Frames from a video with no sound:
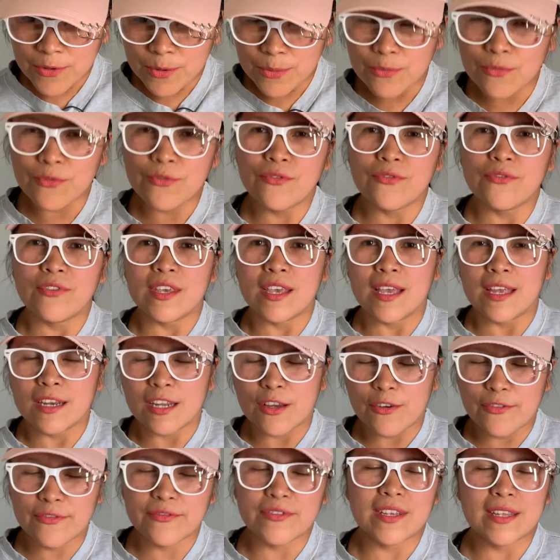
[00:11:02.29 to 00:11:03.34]
the movie and
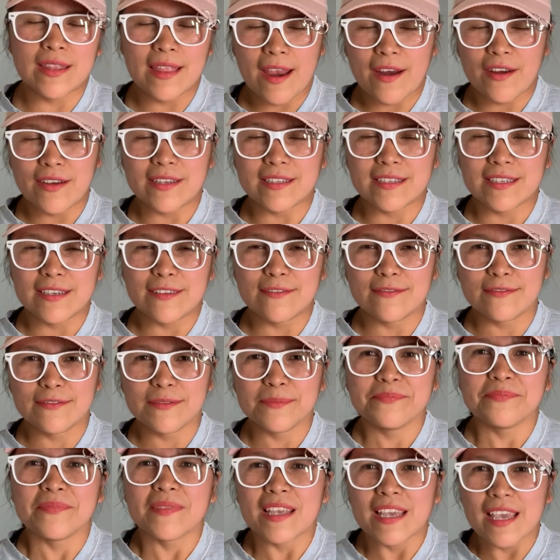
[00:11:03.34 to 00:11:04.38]
of the narrative.
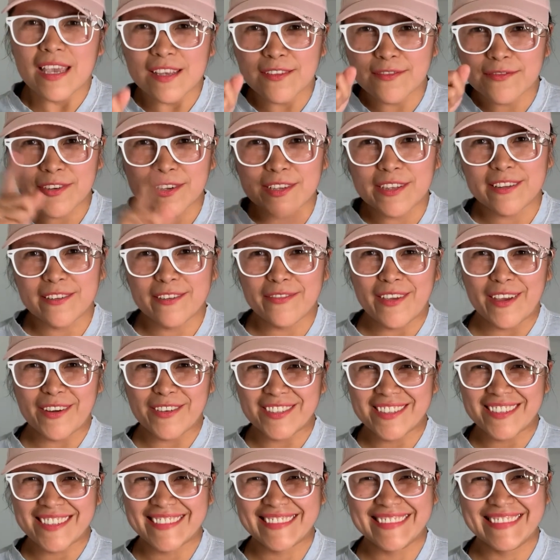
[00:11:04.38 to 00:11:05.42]
The Infernal
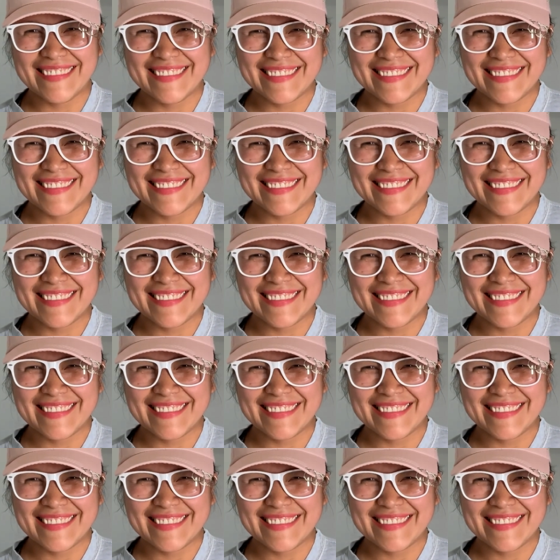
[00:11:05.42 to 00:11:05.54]
Affairs.